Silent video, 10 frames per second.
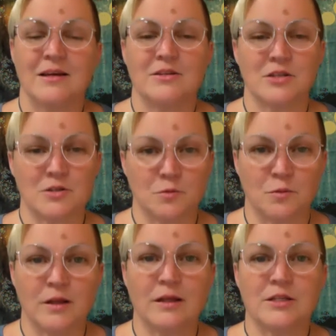Just
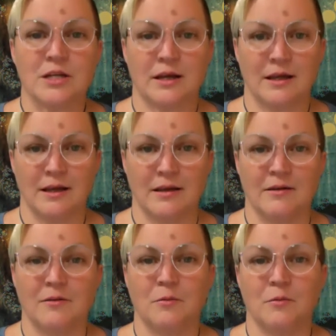really check in
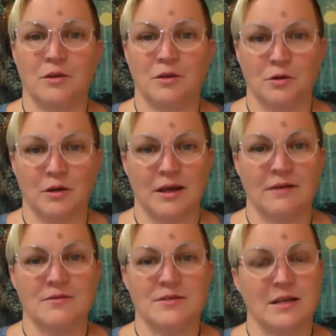with your
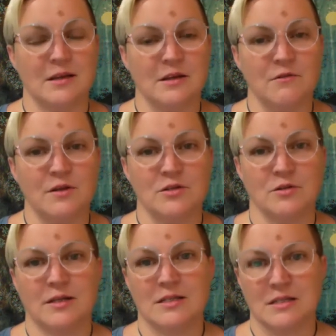gifts
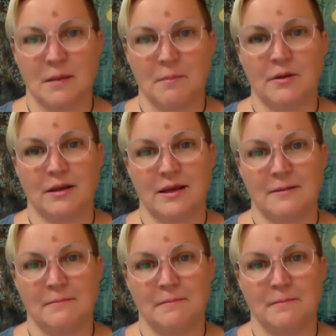individually, separately.
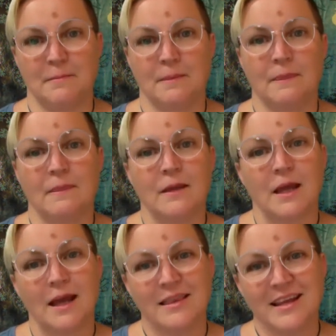
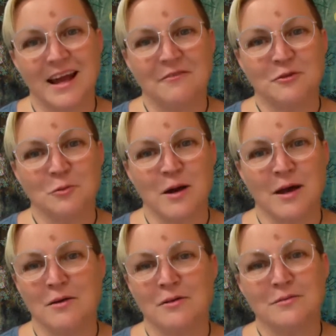And then after a
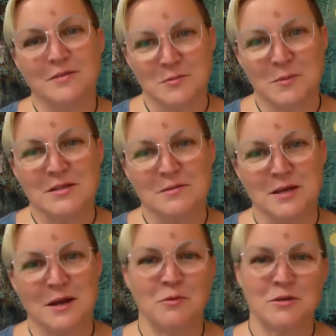while, spend some
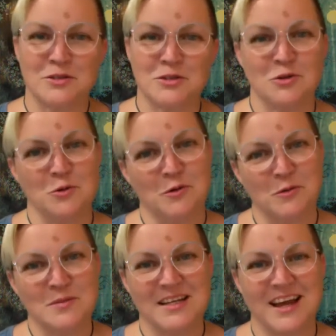time with two of
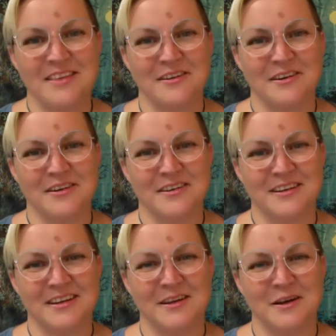them together,
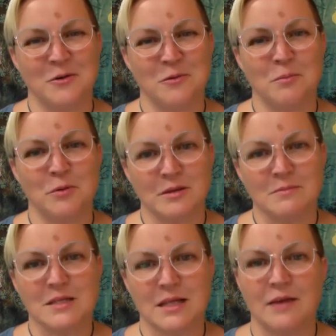you know, put them
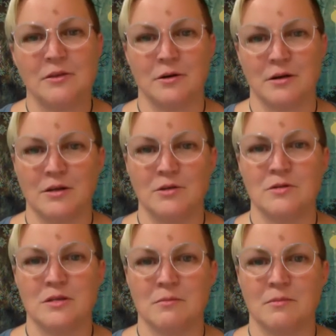together and
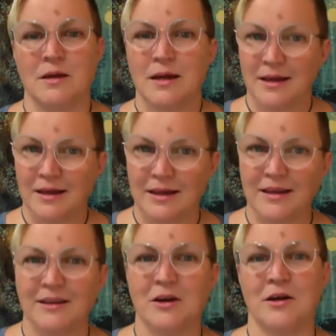use them
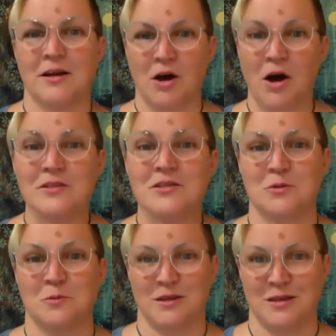in, co- in
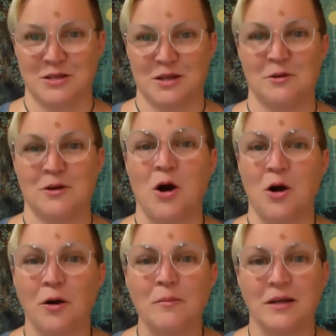concert with each other, in
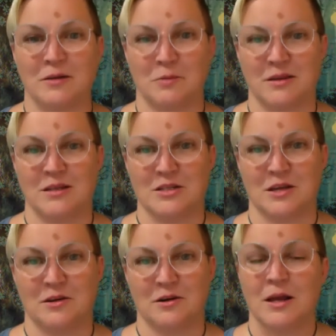harmony with each
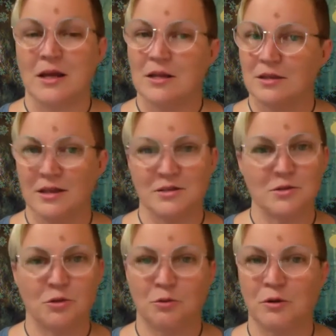other. Then do
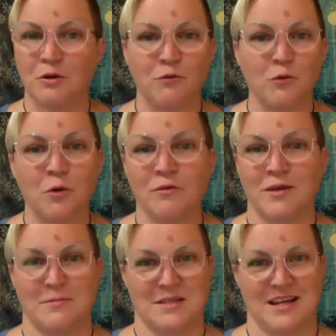three or four of
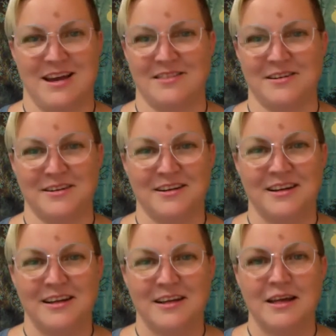them together.
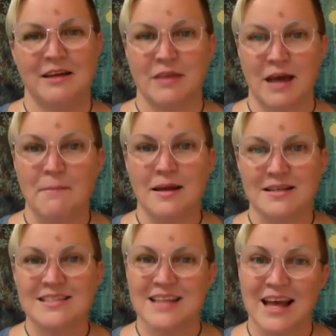If that
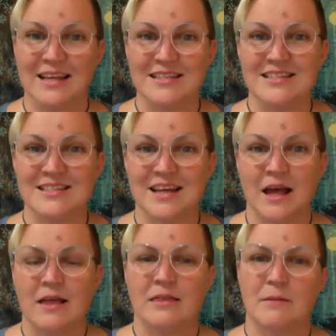makes sense,
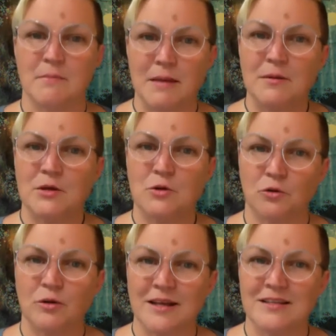then maybe you
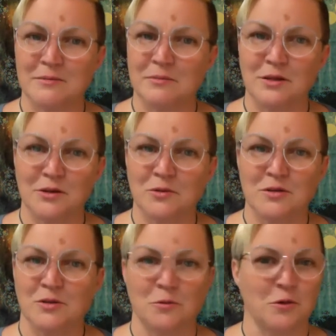create something new
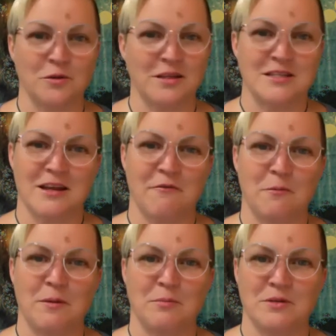into the world that's never
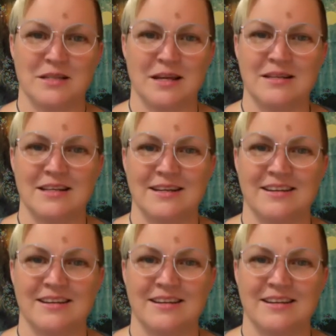been presented.